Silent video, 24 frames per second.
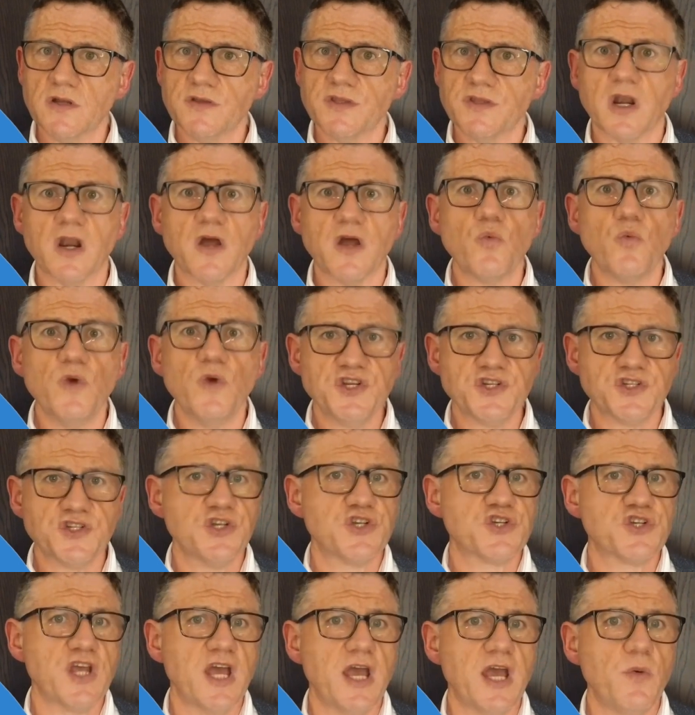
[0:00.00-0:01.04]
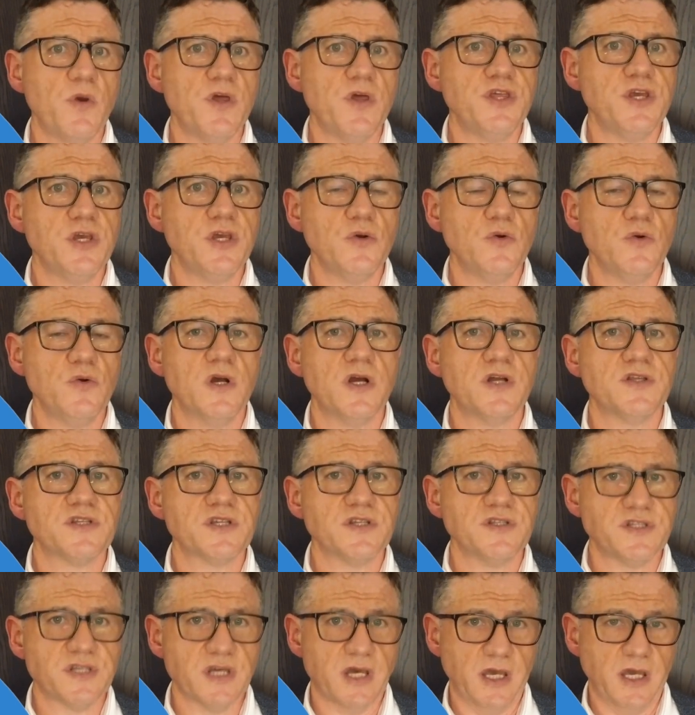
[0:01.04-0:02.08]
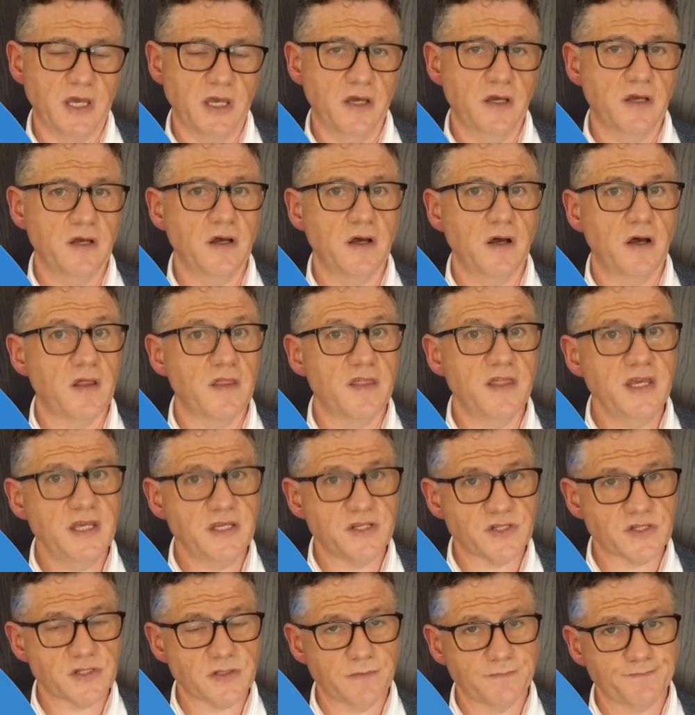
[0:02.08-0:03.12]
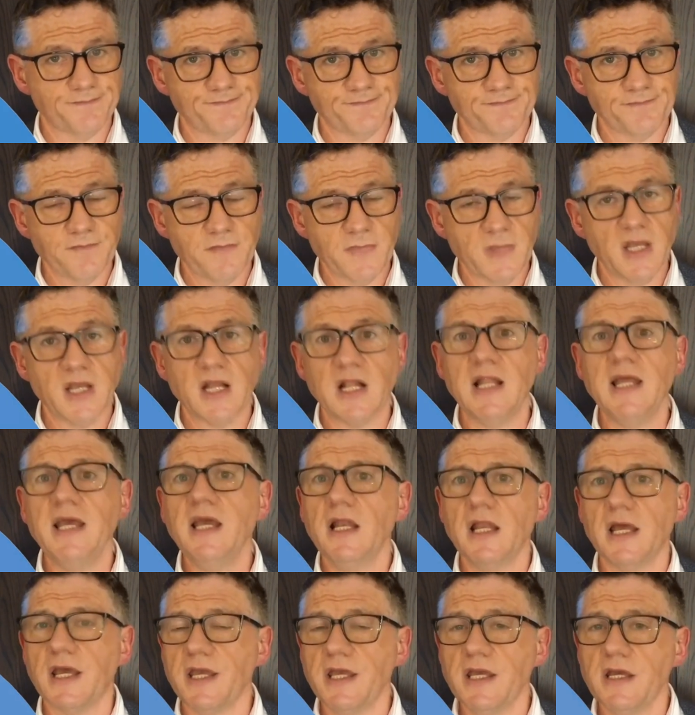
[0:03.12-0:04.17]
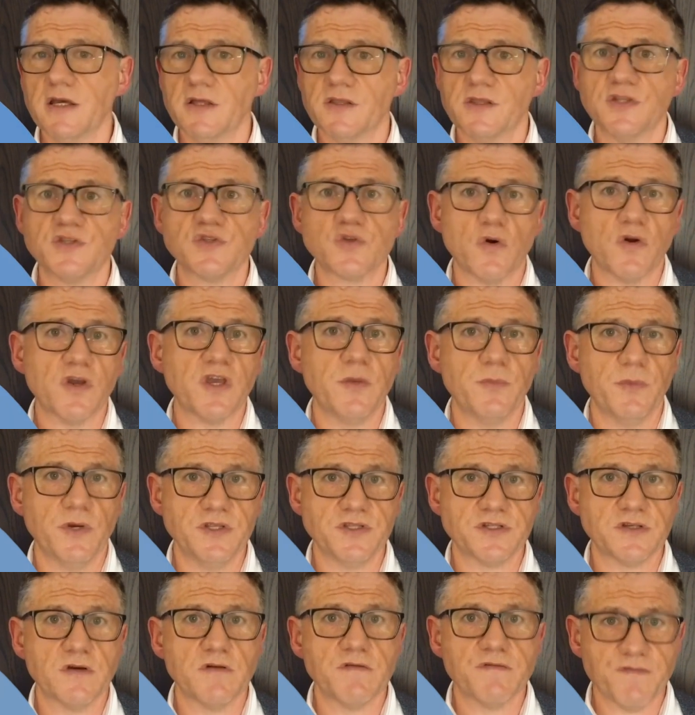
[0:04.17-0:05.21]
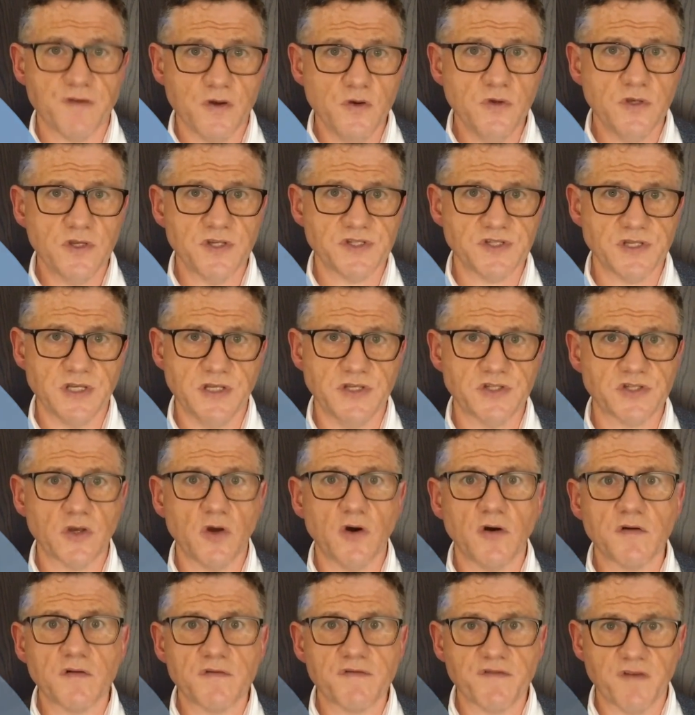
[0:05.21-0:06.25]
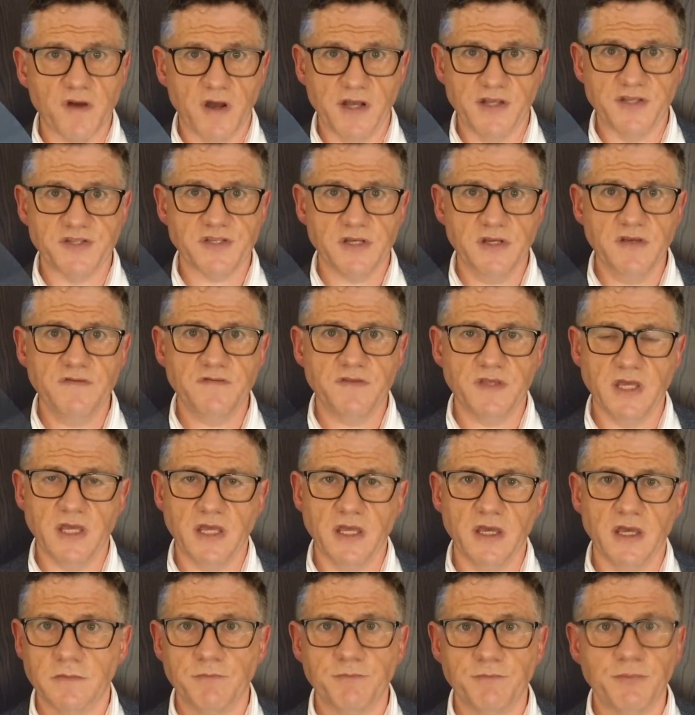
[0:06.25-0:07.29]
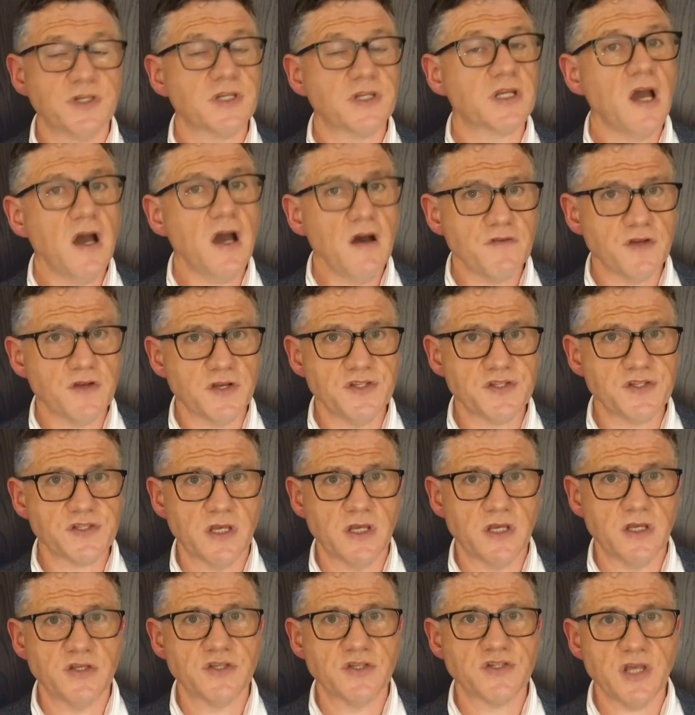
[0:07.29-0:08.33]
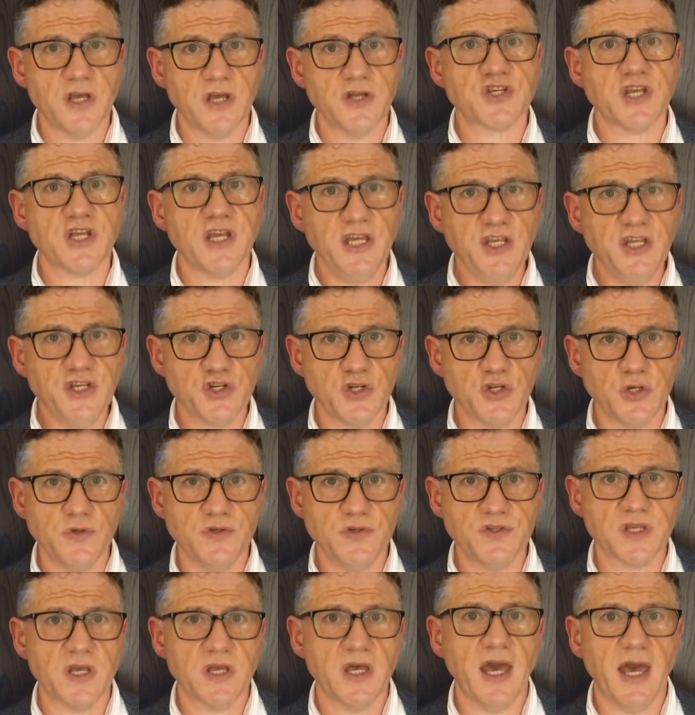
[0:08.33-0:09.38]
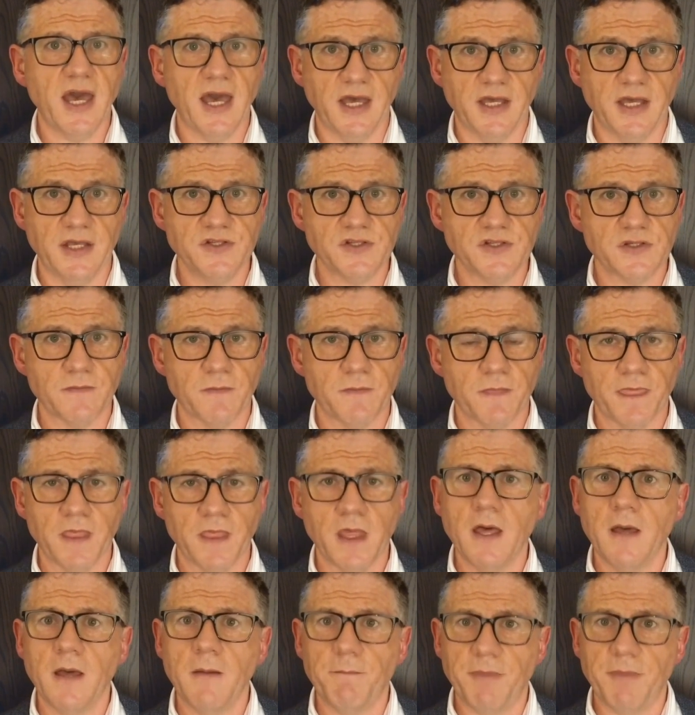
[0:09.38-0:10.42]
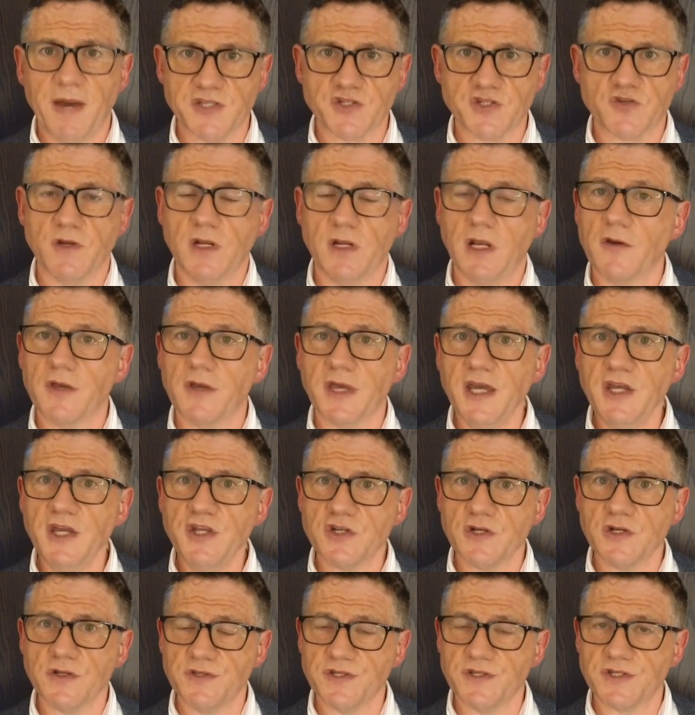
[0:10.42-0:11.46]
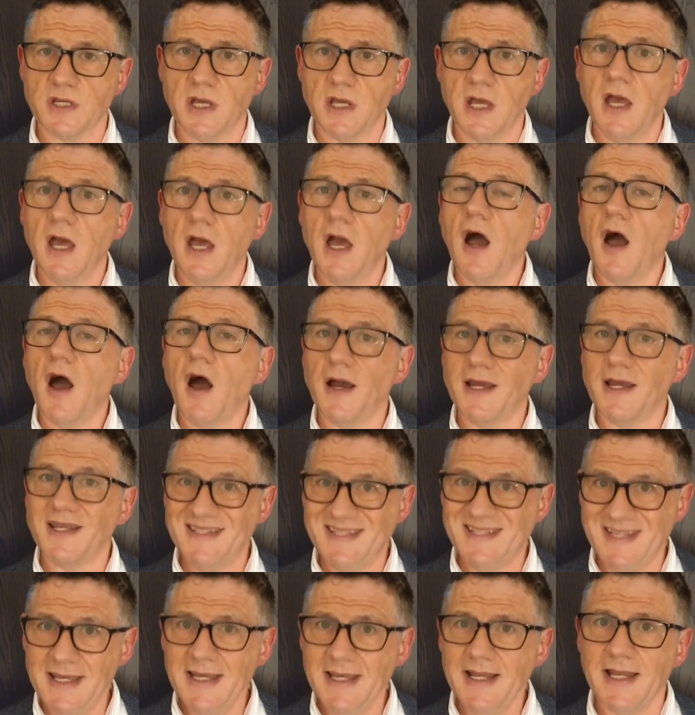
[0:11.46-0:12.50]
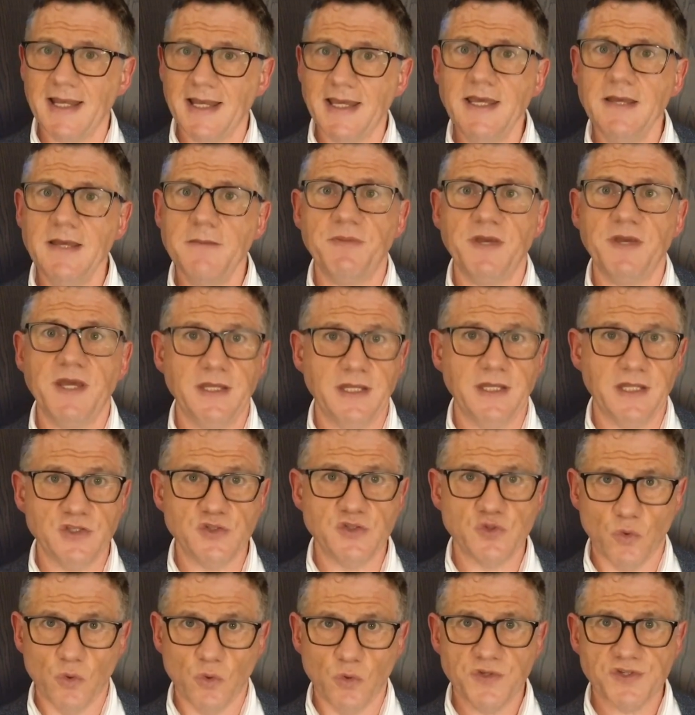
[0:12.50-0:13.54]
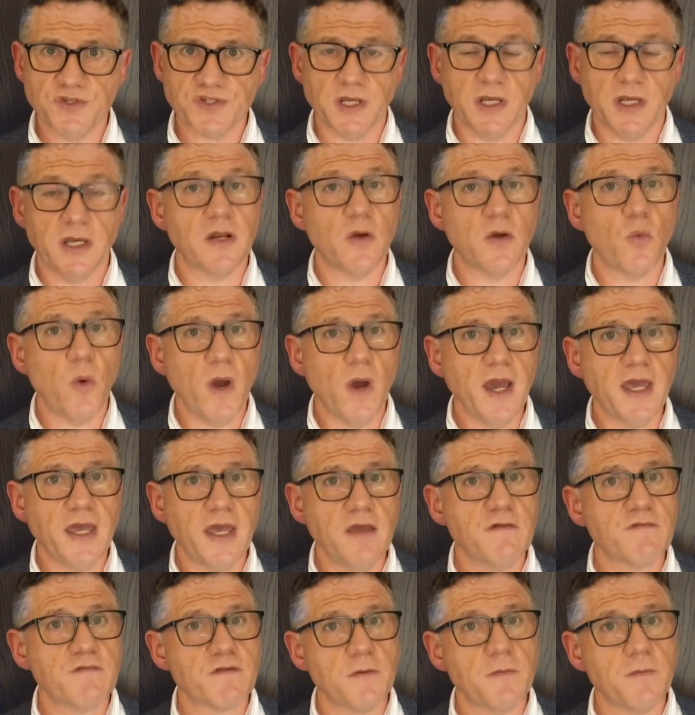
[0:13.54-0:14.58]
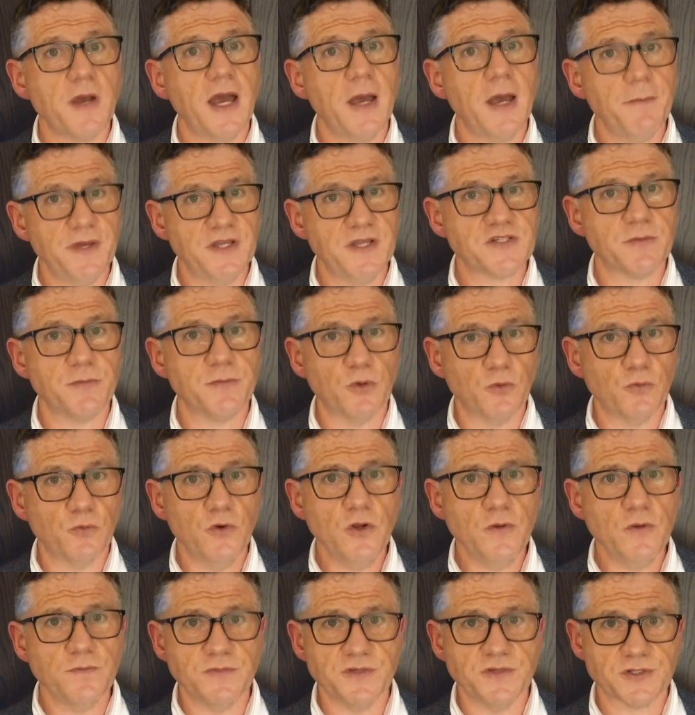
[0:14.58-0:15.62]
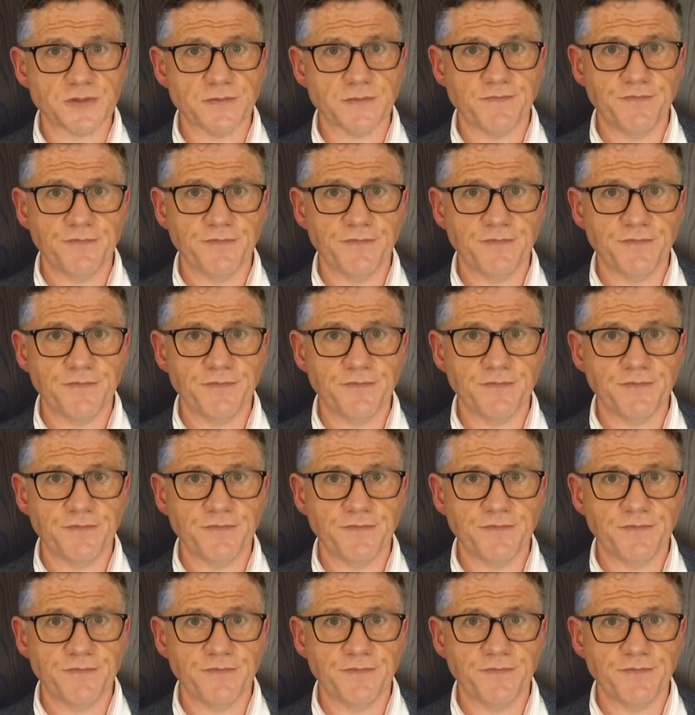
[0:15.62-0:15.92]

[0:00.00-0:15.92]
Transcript: that I wish to share with you today are this. Clearly, the document focuses on fire safety, but covers such issues as battery locations, ideally being indoors and away from habitable rooms.